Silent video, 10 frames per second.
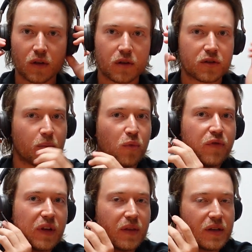So
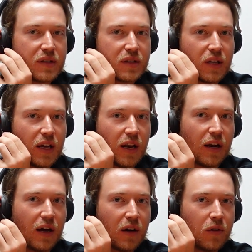moving this in
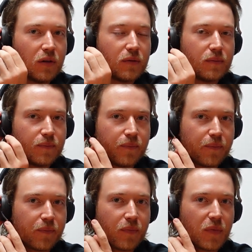and out,
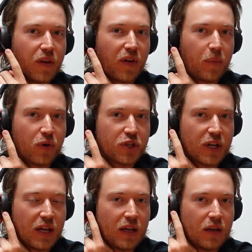if I push
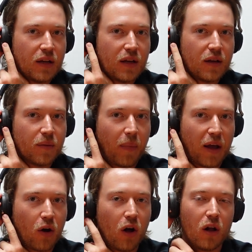it in, my
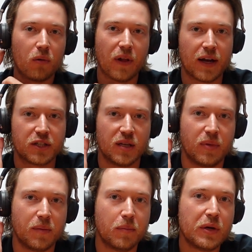call will actually
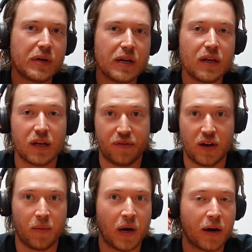be muted. If
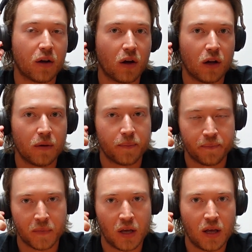I'm on a call,
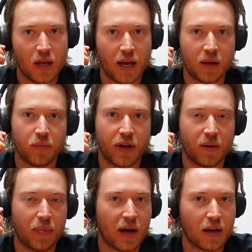I can bring
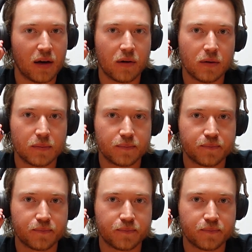it back out.